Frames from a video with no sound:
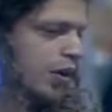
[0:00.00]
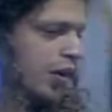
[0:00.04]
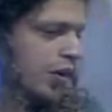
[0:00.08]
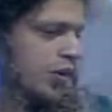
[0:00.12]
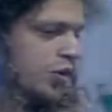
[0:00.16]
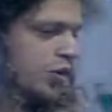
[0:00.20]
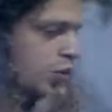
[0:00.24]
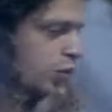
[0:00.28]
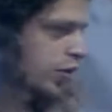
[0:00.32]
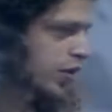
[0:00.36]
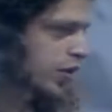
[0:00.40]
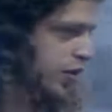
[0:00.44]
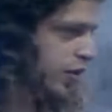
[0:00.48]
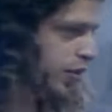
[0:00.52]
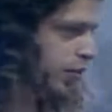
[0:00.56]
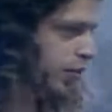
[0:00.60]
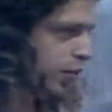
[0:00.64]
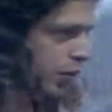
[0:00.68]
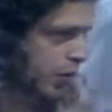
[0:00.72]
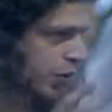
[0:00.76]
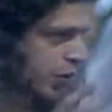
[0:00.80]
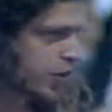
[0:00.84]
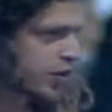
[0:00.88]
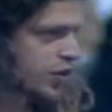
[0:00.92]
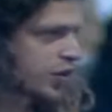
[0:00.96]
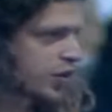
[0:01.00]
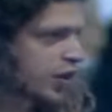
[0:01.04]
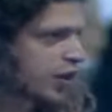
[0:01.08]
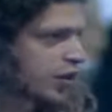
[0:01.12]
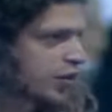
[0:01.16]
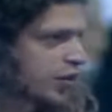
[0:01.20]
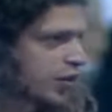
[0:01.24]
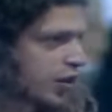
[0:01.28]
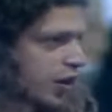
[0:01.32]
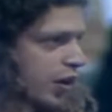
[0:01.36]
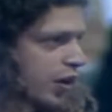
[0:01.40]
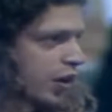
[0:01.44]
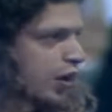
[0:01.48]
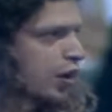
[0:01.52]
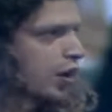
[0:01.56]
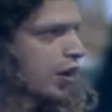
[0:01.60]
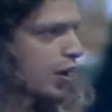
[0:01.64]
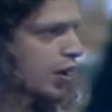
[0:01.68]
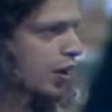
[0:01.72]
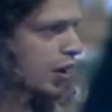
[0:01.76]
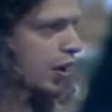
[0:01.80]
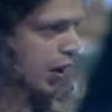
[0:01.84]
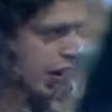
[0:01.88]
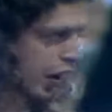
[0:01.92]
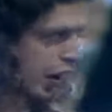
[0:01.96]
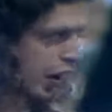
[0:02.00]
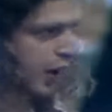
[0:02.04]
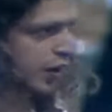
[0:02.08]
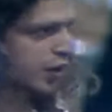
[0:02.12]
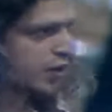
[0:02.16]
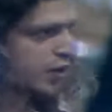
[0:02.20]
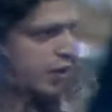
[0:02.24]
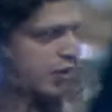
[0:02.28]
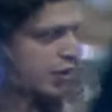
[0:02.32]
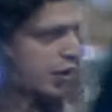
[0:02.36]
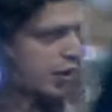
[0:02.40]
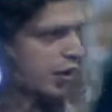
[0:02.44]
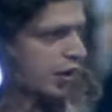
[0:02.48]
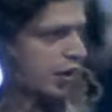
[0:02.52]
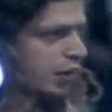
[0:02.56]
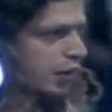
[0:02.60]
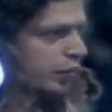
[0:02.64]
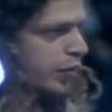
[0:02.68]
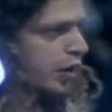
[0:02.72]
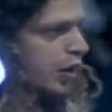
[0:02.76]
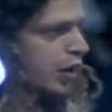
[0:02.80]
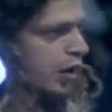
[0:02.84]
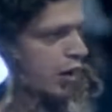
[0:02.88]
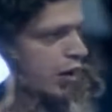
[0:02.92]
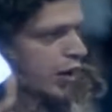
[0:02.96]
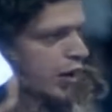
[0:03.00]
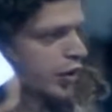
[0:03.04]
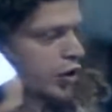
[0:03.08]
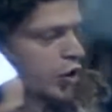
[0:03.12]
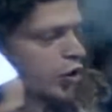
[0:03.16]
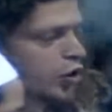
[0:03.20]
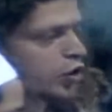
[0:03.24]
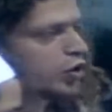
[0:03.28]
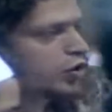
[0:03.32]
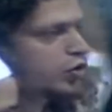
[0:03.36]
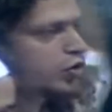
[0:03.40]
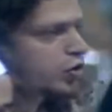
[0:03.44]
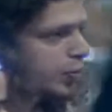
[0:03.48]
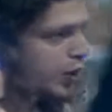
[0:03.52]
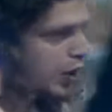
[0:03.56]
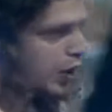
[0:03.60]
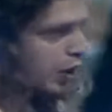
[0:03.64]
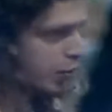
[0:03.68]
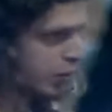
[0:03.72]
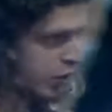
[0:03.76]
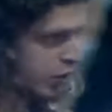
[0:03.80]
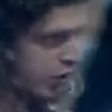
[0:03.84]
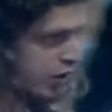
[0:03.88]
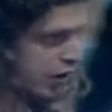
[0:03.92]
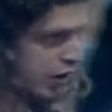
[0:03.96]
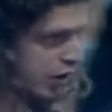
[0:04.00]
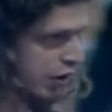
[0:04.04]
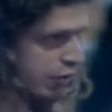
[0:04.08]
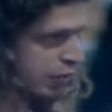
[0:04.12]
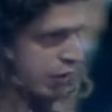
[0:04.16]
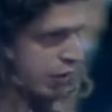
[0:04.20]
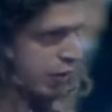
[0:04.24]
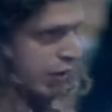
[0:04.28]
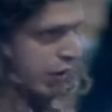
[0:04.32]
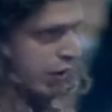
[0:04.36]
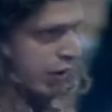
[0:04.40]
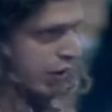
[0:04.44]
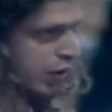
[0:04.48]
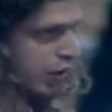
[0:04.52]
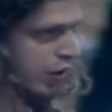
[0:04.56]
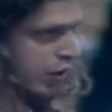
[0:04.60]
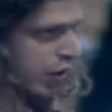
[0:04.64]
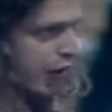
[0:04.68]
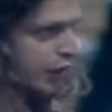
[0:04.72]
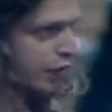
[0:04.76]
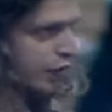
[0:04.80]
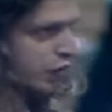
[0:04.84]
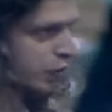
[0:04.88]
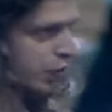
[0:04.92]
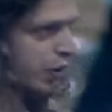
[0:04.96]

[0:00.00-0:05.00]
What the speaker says: about Judaism, Christianity, and Islam, in order to be a Muslim, you have